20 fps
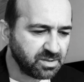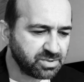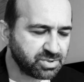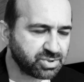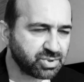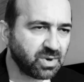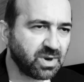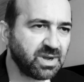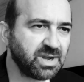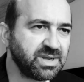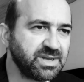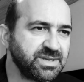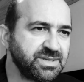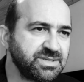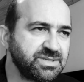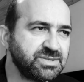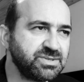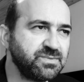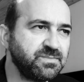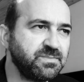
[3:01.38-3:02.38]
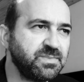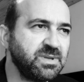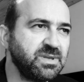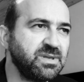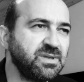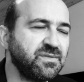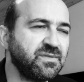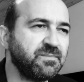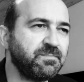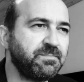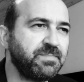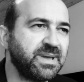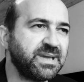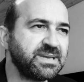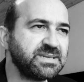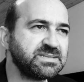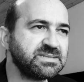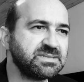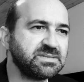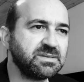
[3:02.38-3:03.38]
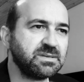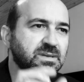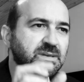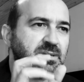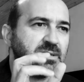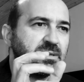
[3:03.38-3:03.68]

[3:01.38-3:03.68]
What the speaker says: tries to be the best